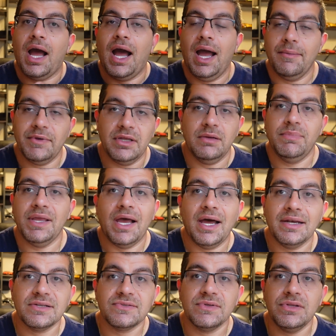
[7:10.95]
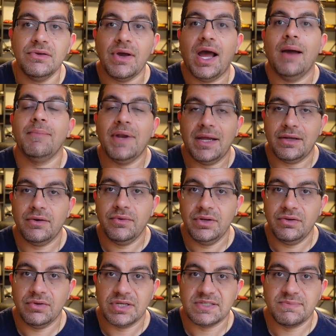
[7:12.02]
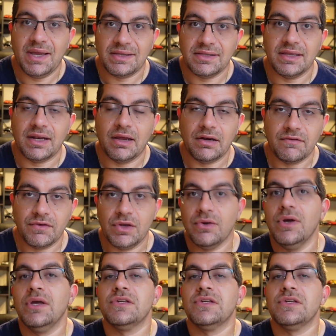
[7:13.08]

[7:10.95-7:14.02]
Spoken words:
I'm gonna be honest with you, I'm not going to expect it out of you.